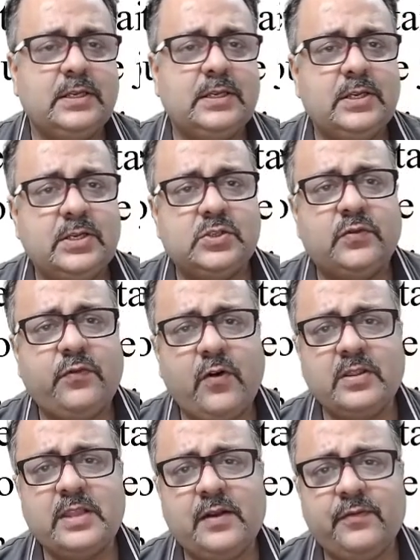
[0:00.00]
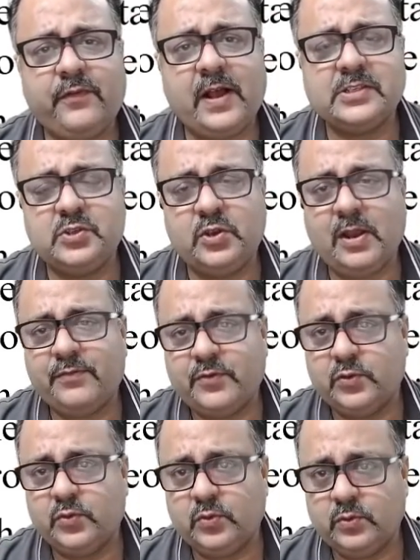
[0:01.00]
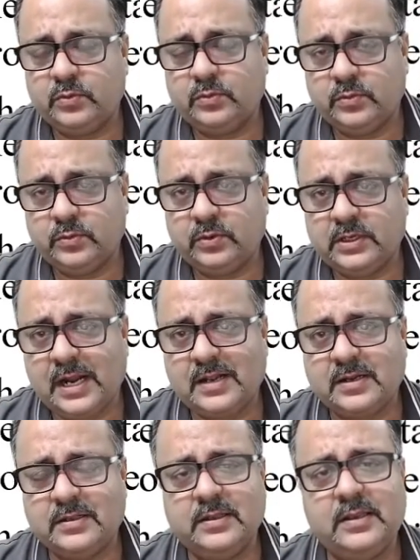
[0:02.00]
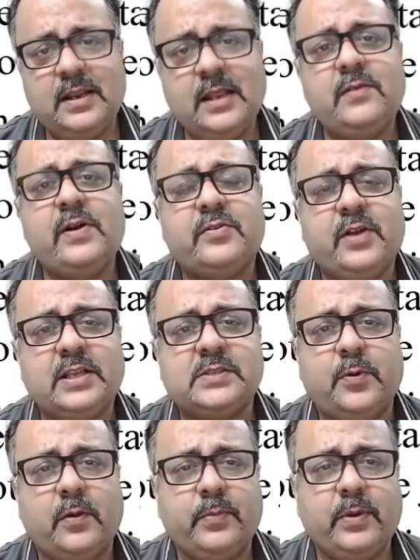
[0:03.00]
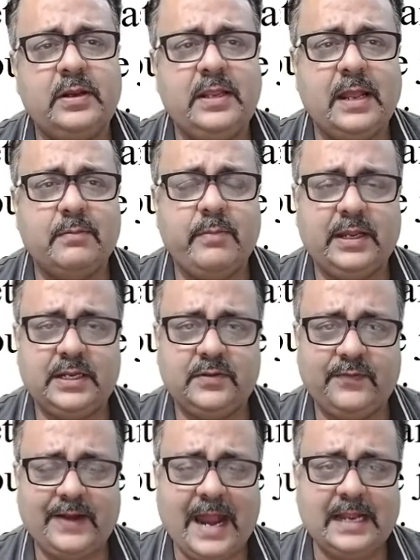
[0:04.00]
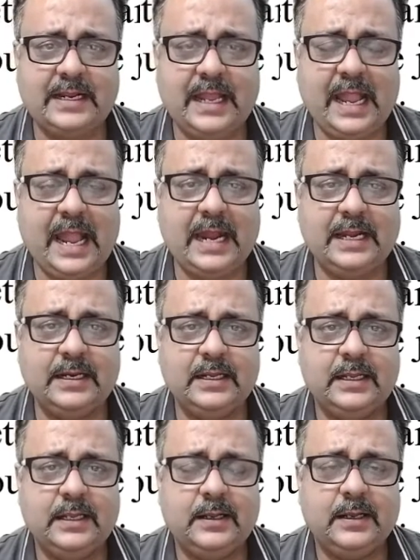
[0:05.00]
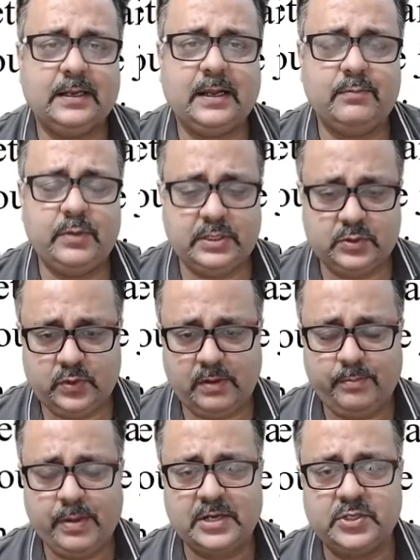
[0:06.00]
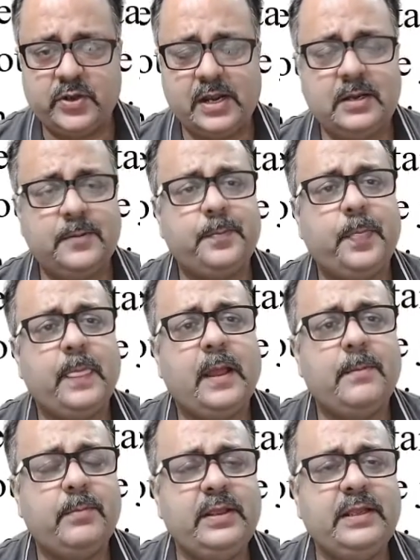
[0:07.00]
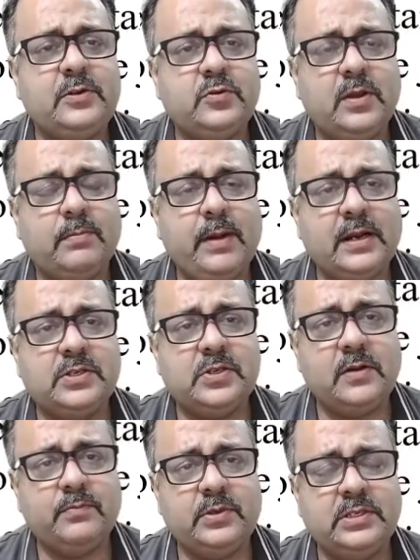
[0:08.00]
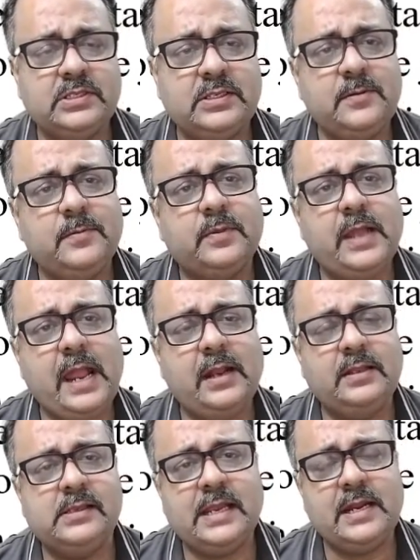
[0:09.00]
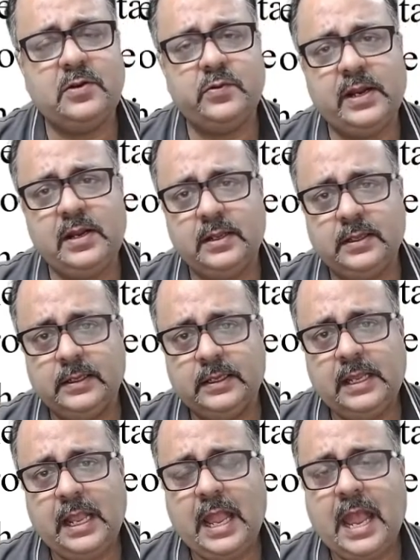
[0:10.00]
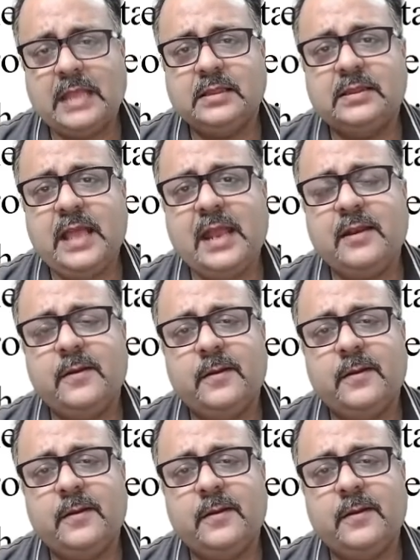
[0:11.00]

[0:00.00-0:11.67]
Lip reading: So for that, first you have to cut the railway tracks properly and make it flat and come it to a butt joint, bring it to a butt joint position at the end to end, and then